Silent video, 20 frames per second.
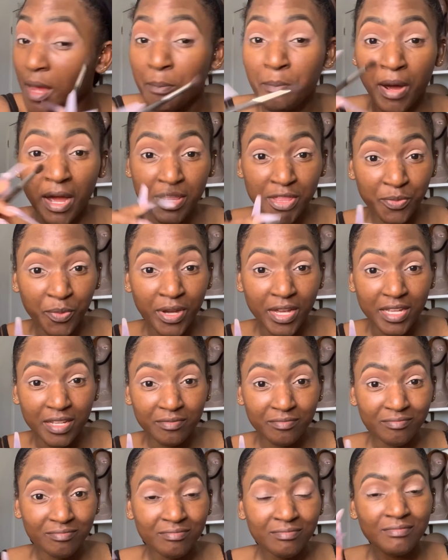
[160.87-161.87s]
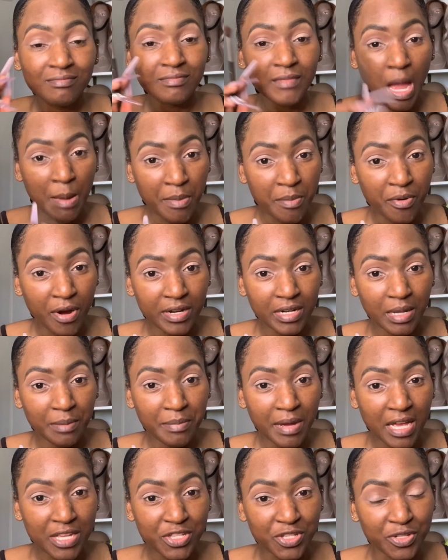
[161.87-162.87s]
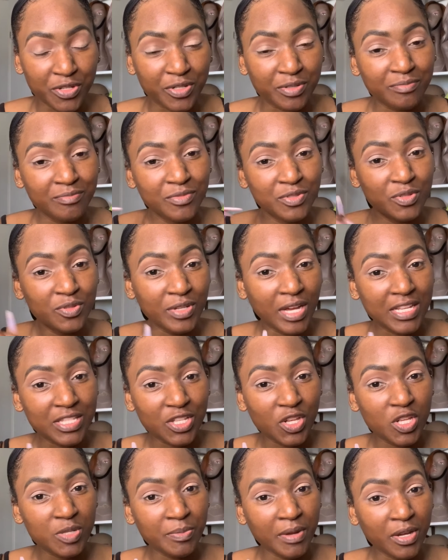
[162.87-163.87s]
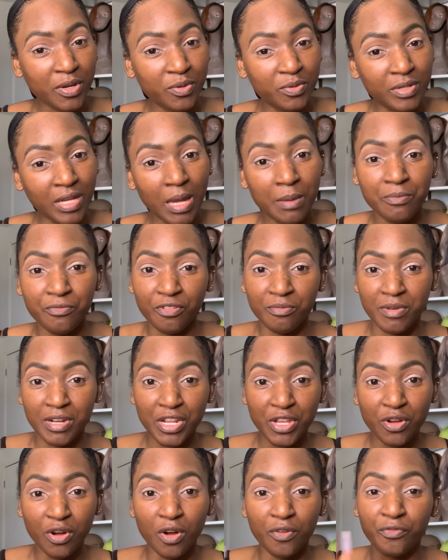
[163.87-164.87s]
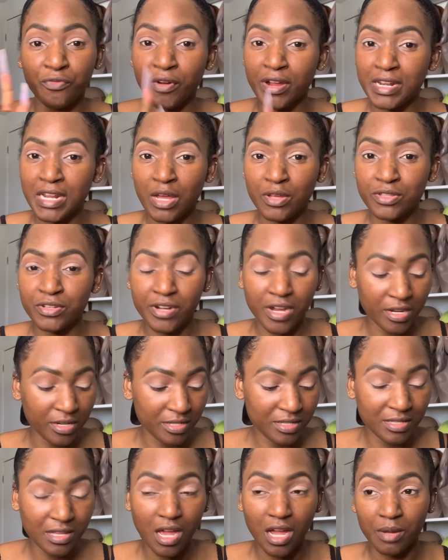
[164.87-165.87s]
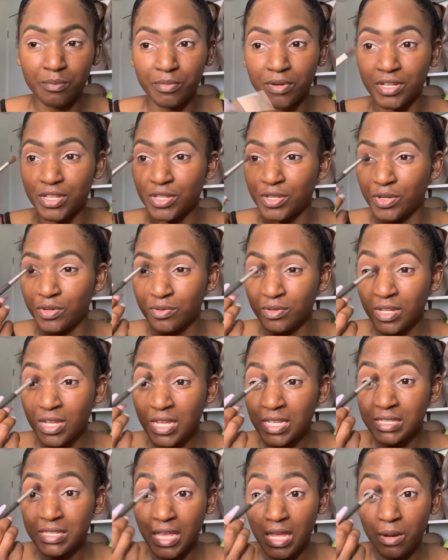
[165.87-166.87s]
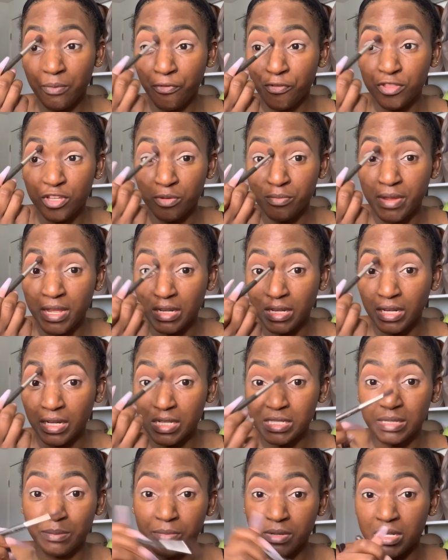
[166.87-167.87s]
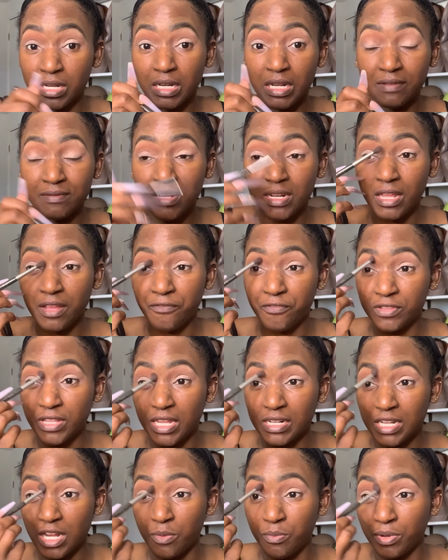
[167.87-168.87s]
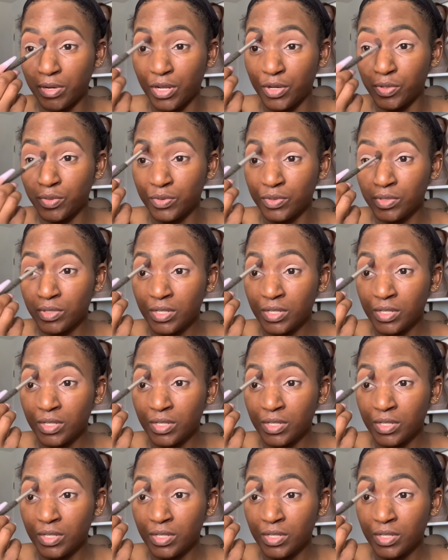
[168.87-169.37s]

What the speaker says: By the way, I'm a brand ambassador. You guys can use my code Kim for money off. Right now they're out of stock, but you know, sign up for their mailing list. I'm gonna leave the link for that down below.